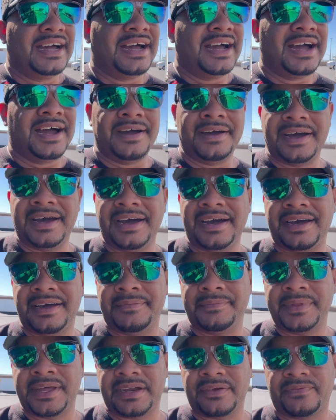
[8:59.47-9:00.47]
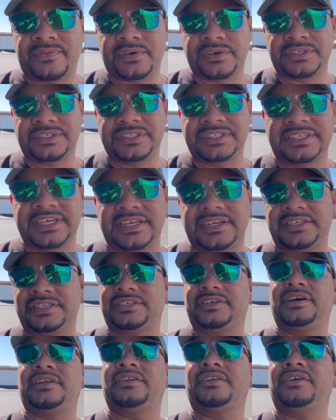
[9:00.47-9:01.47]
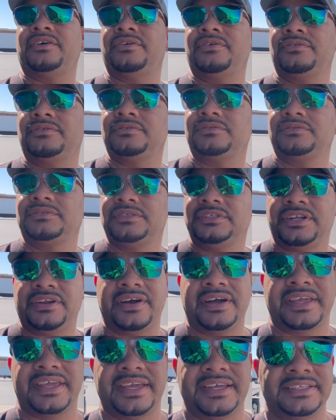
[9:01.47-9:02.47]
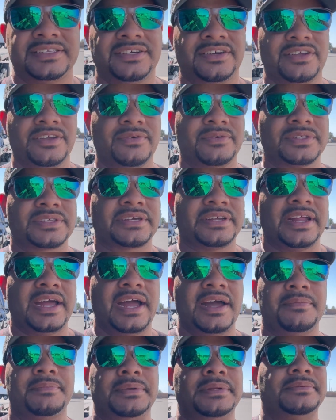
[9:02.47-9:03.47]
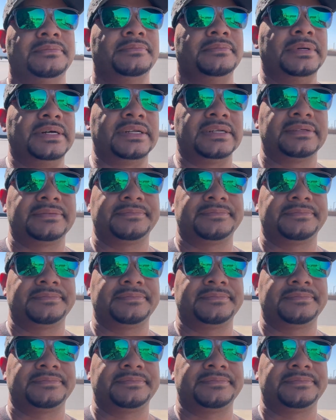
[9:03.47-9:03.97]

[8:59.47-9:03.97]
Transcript: I'm not a fortune teller, so I don't know. I can't tell you what's gonna happen, but